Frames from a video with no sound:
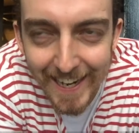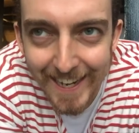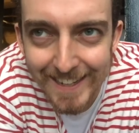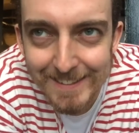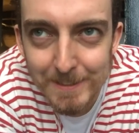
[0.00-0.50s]

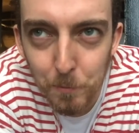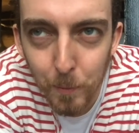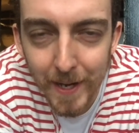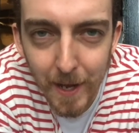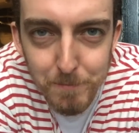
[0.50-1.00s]

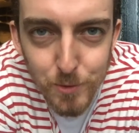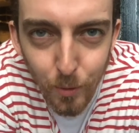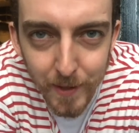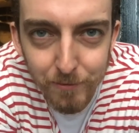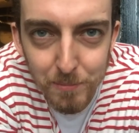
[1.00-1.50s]
And when I'm
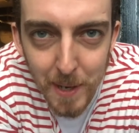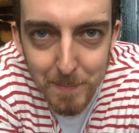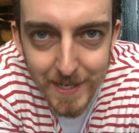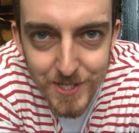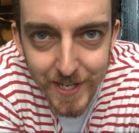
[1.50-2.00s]
drawing from my
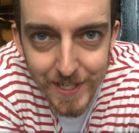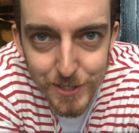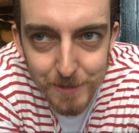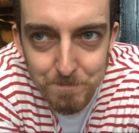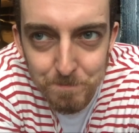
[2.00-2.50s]

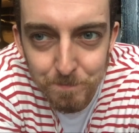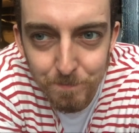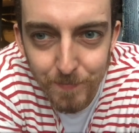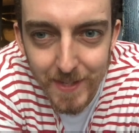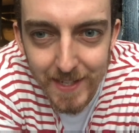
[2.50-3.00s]
imagination,
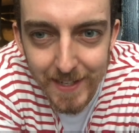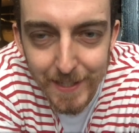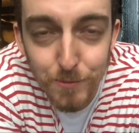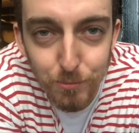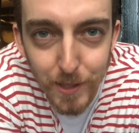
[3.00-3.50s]

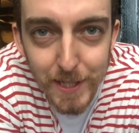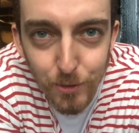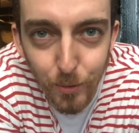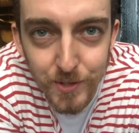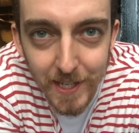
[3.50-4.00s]
it's really
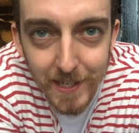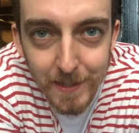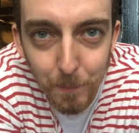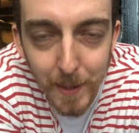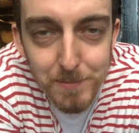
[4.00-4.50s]

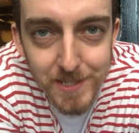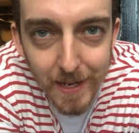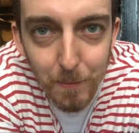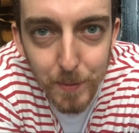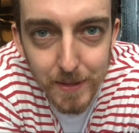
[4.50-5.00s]
daunting. When I'm
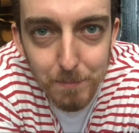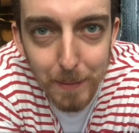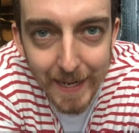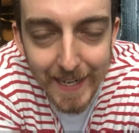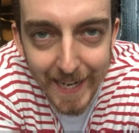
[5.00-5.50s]
set up with the
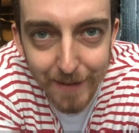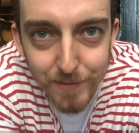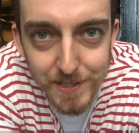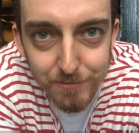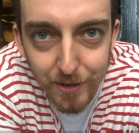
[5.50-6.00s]
blank
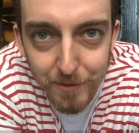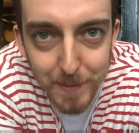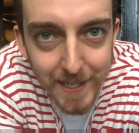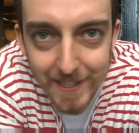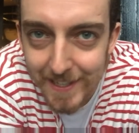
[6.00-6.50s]
canvas in front
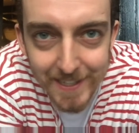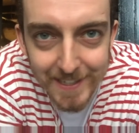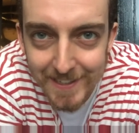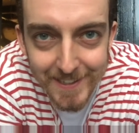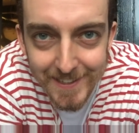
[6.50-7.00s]
of me,
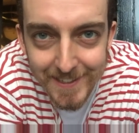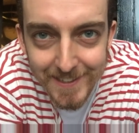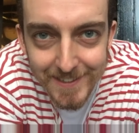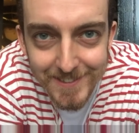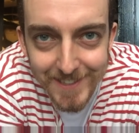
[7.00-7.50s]

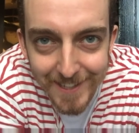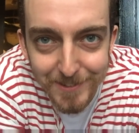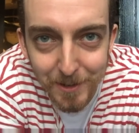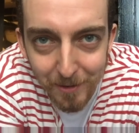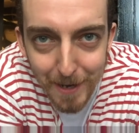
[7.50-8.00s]
it
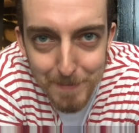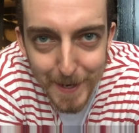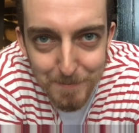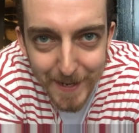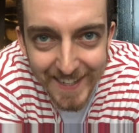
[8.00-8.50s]
scares the crap
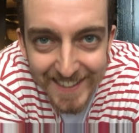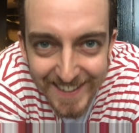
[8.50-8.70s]
out of me.